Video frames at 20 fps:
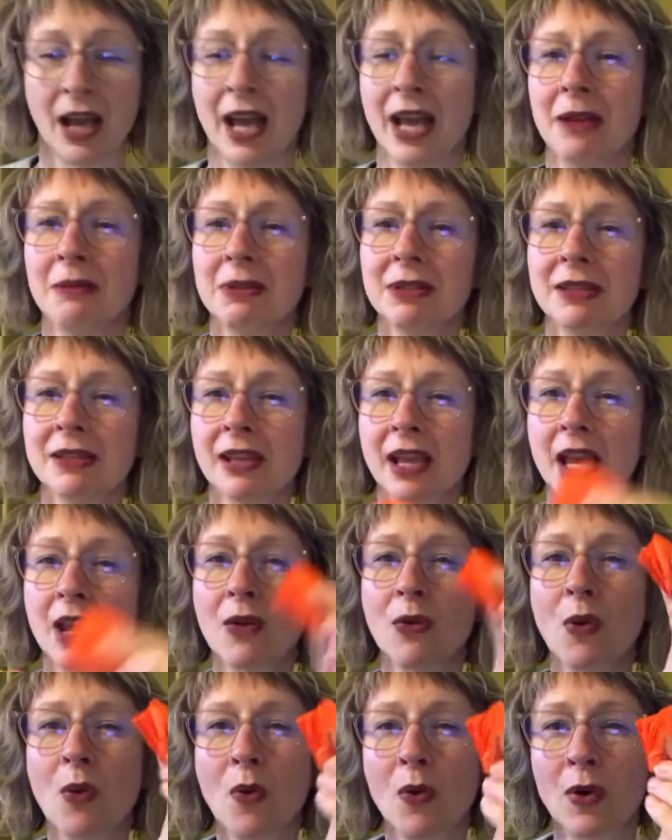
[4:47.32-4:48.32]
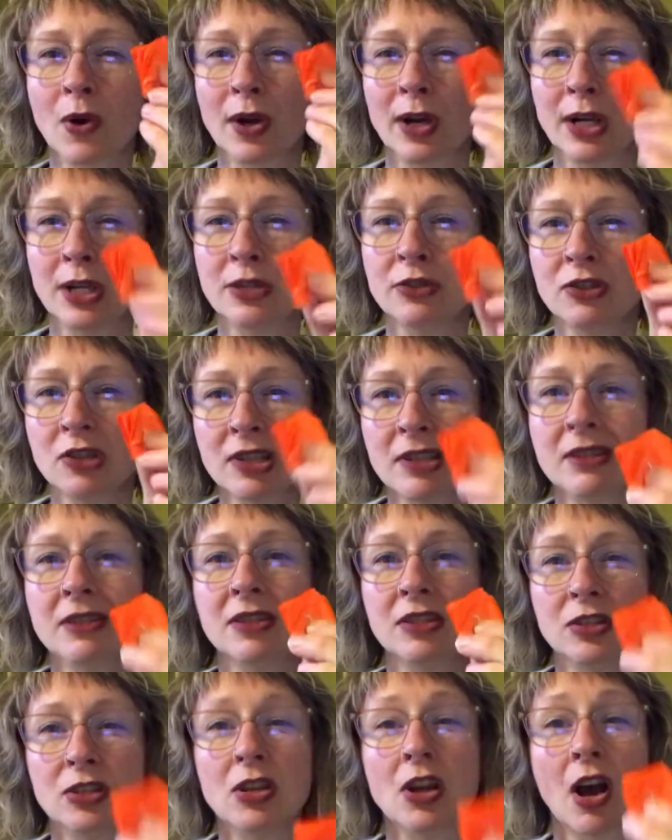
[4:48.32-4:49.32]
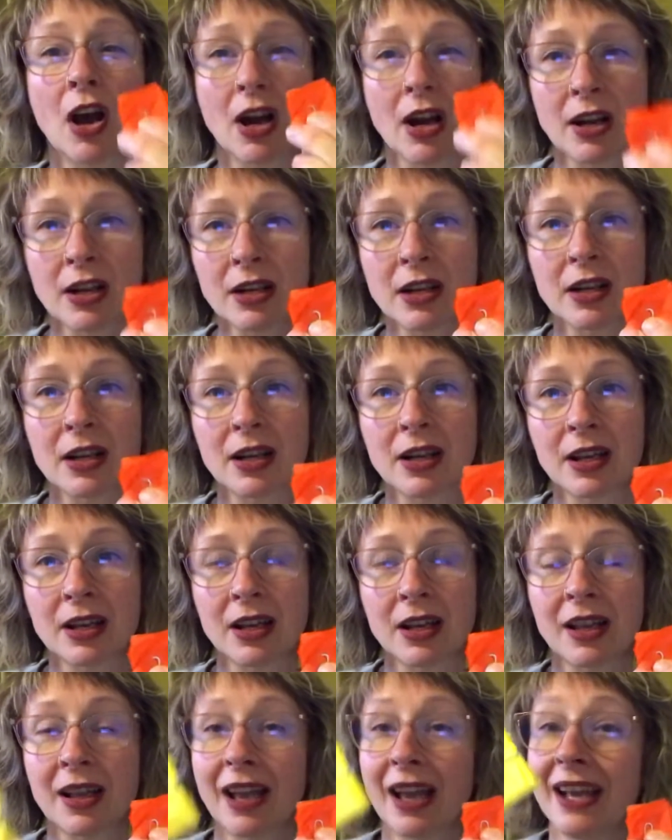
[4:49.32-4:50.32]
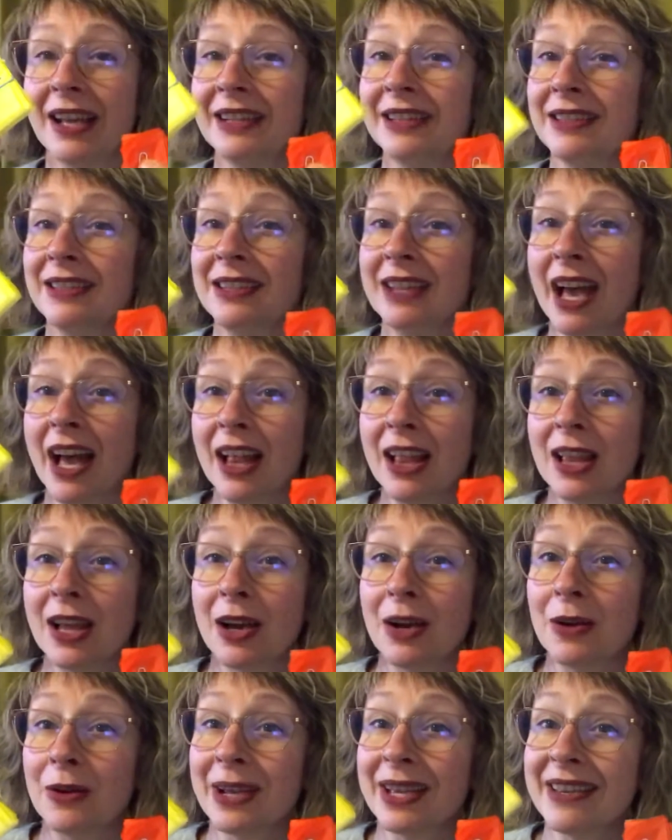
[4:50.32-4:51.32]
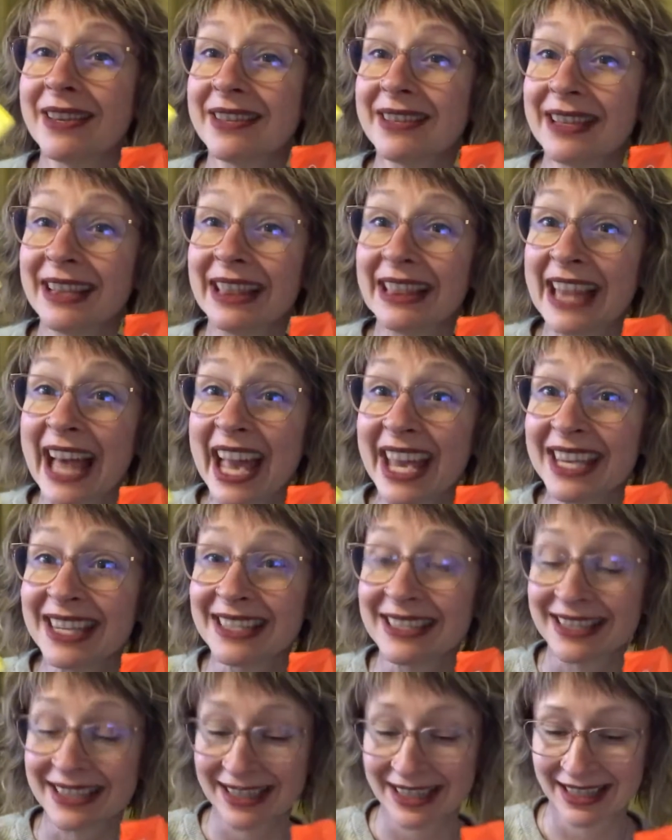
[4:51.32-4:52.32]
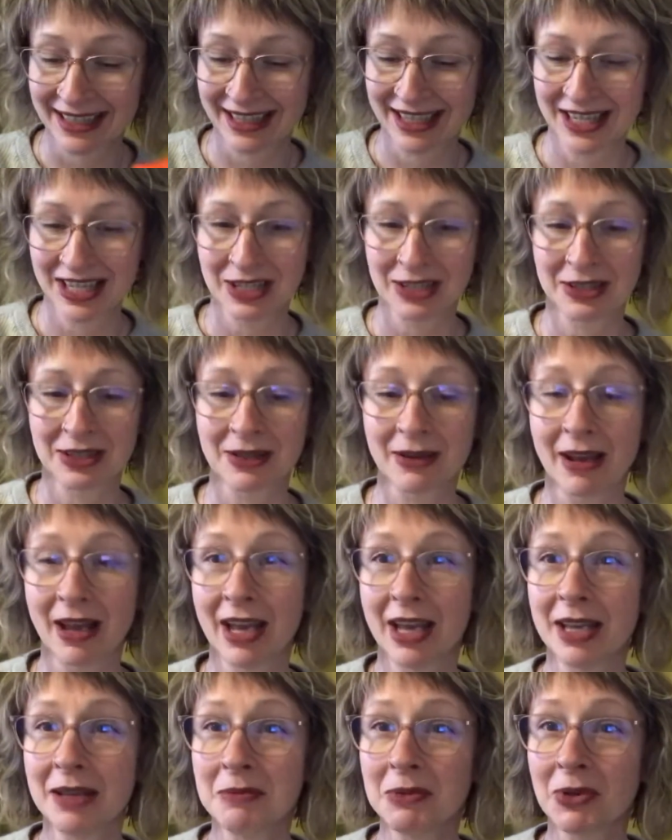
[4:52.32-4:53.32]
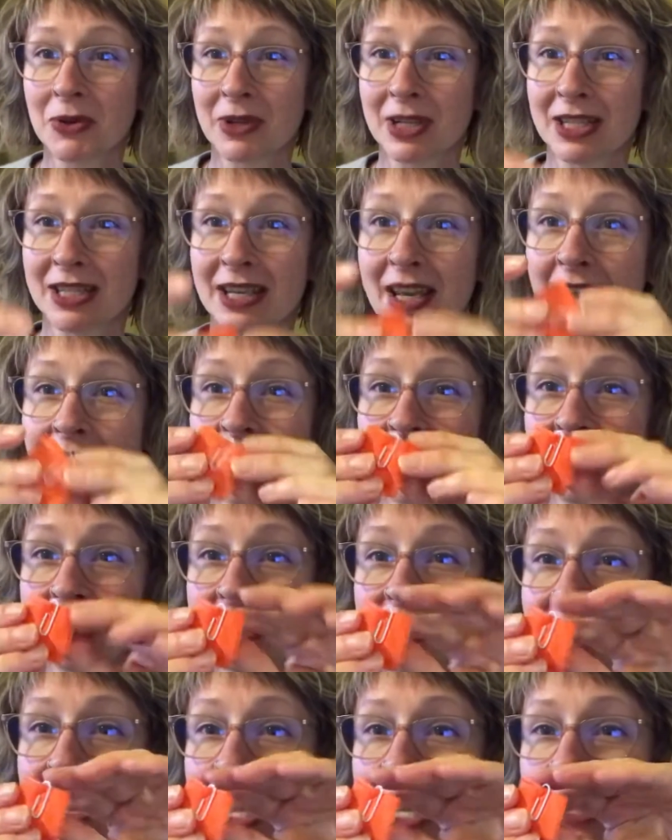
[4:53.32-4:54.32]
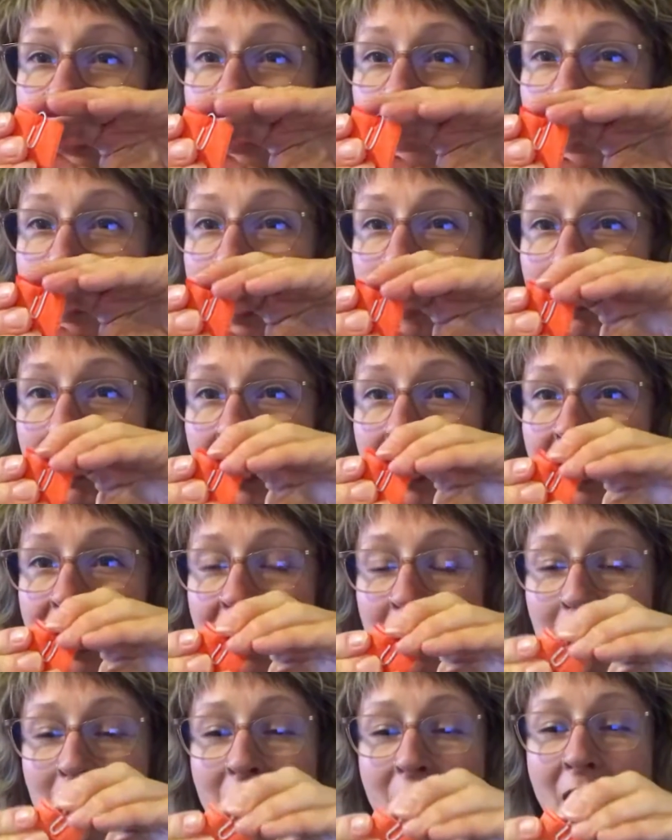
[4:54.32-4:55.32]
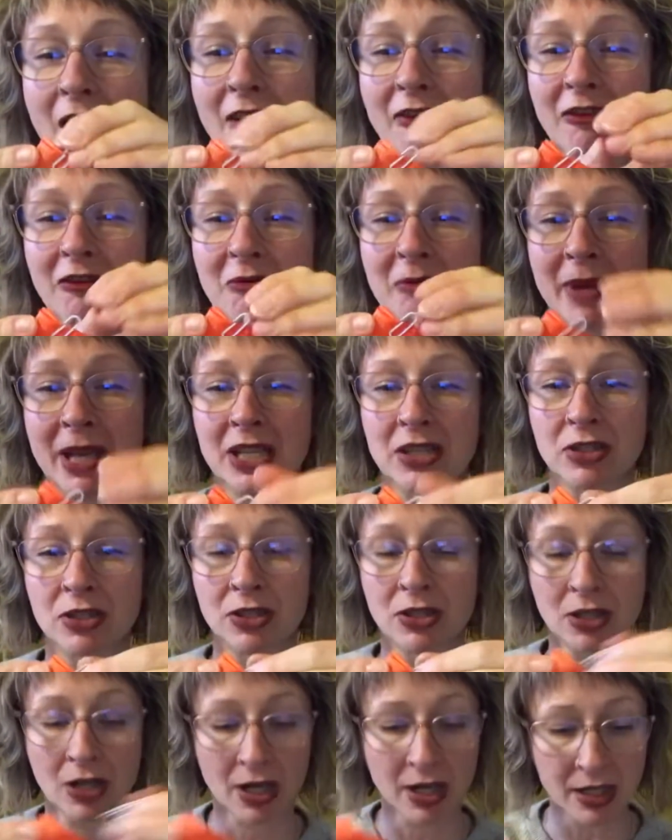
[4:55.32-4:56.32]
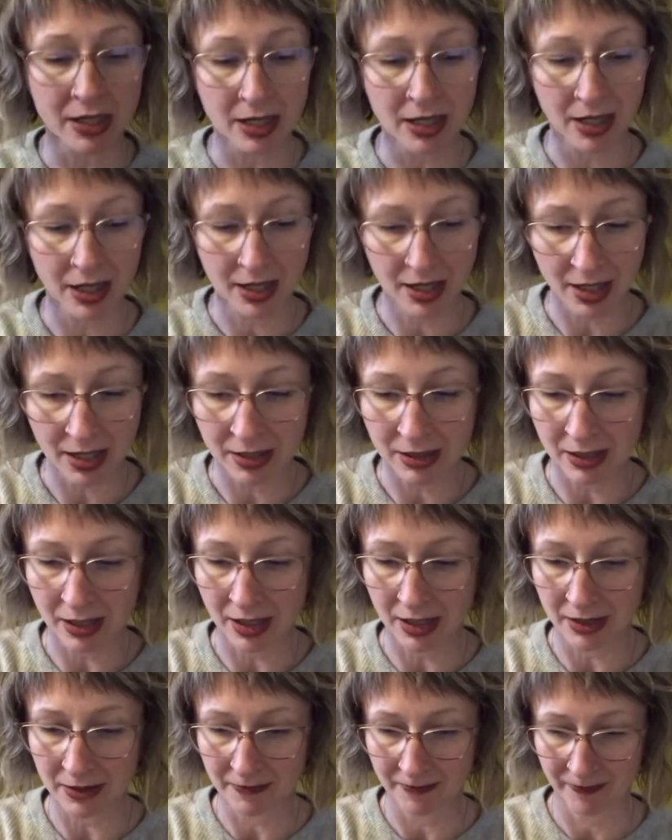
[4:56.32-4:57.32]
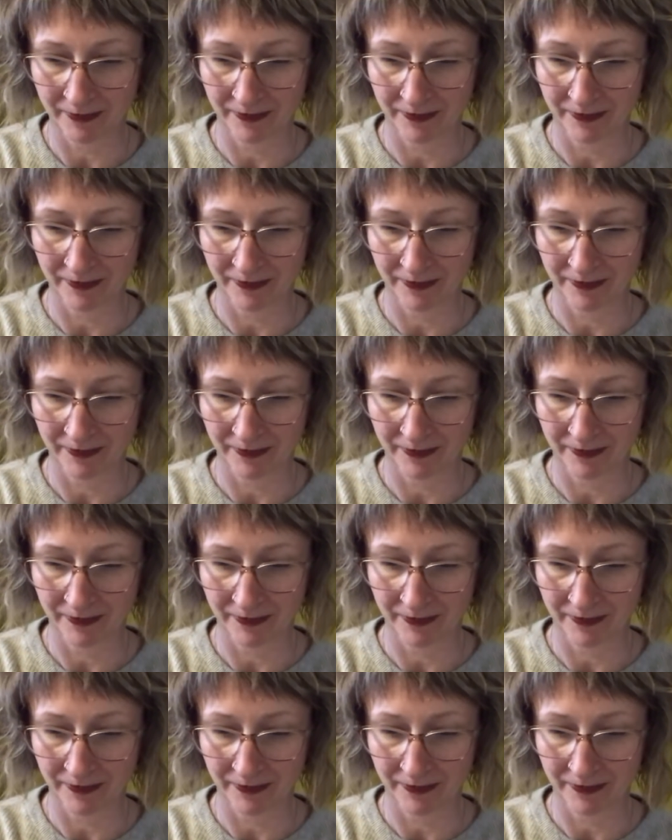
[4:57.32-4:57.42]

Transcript: I would say orange is dark and yellow is light. So I'm going to take the paper clip off of my dark color